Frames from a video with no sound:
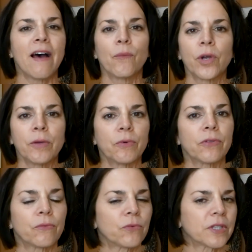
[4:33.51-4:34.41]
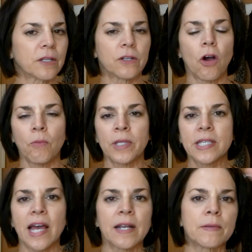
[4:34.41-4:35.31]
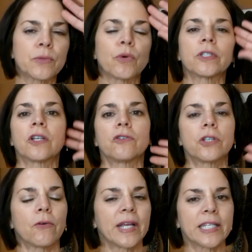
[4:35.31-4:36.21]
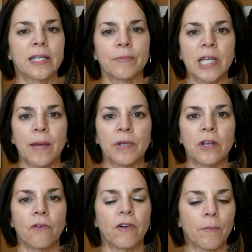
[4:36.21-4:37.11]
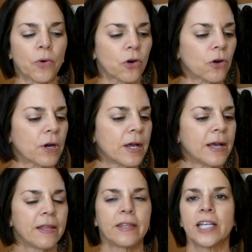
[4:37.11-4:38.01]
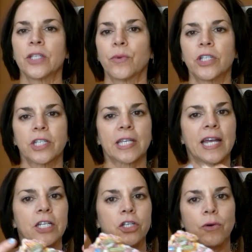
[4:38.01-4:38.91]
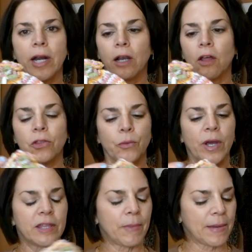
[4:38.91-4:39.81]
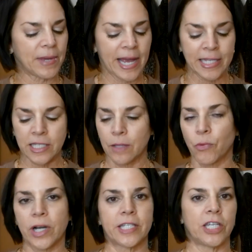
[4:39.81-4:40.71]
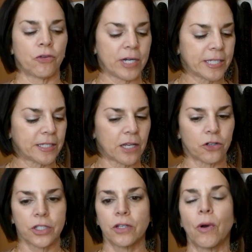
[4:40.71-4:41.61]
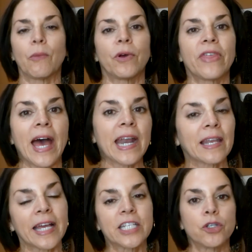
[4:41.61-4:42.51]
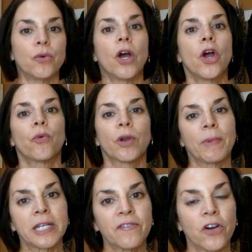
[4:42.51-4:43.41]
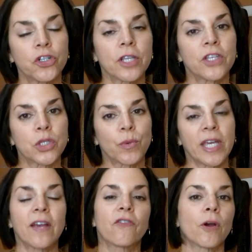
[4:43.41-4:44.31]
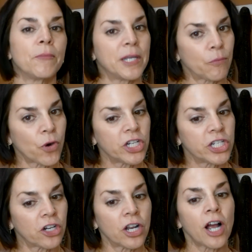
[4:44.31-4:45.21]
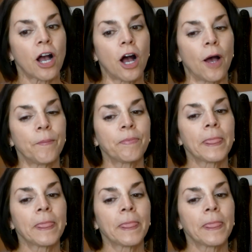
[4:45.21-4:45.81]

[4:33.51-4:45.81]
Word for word: We, the homeless items, will do- donate sometime in November. These we just kind of donate along the way, the baby has to the Pregnancy Crisis Center. So, with that, I'd like to read my devotion this week from knitprayshare.com,